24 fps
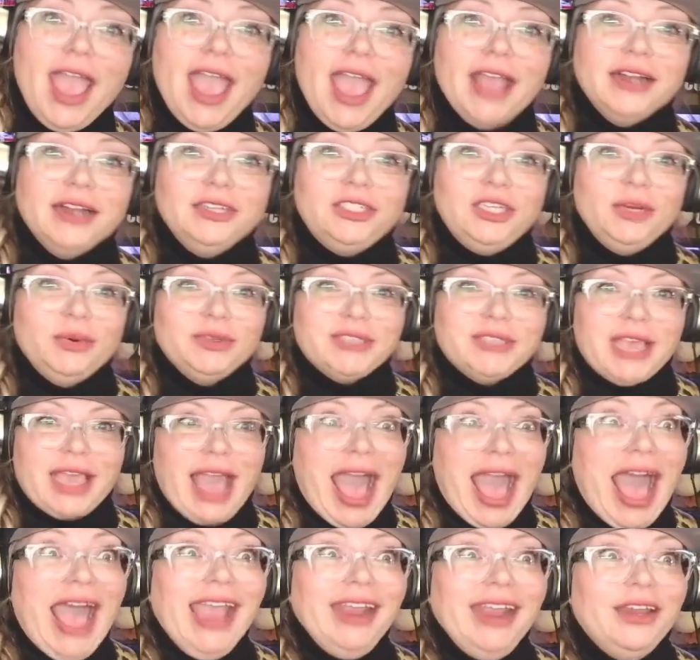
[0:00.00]
And she was
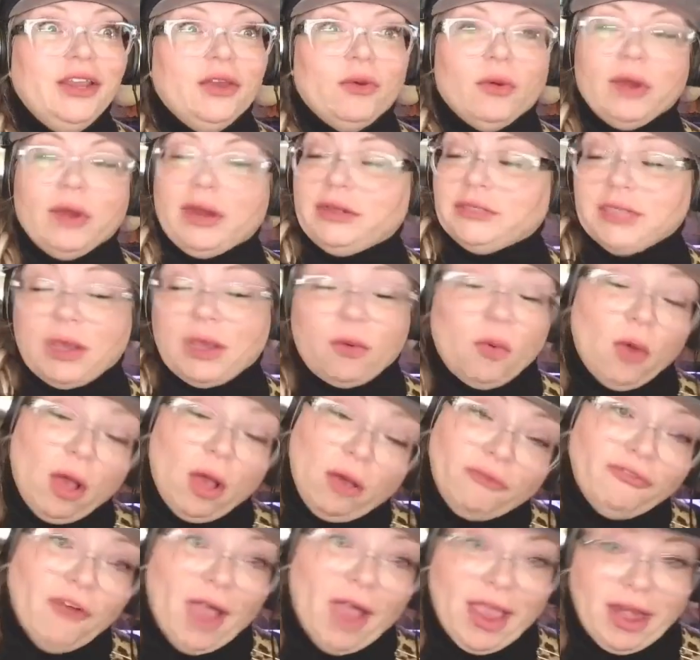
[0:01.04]
like, I do. And I was like,
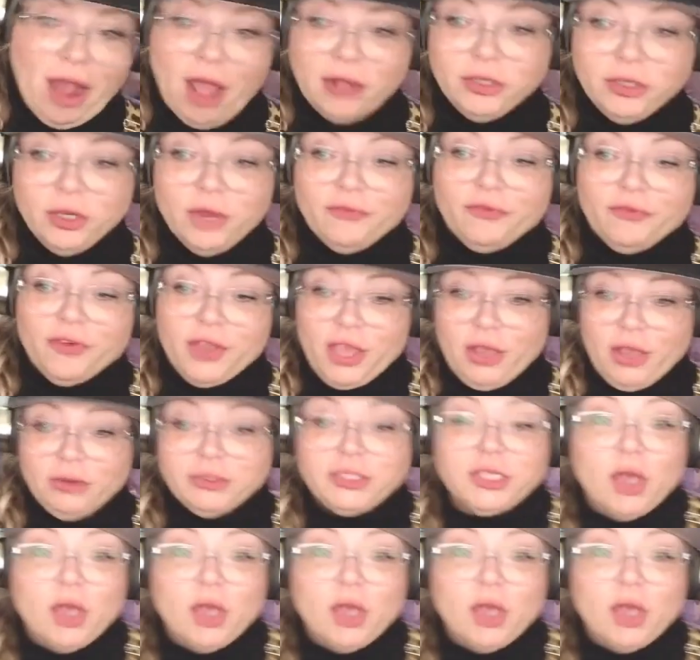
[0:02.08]
well, fine, I'll do it for you.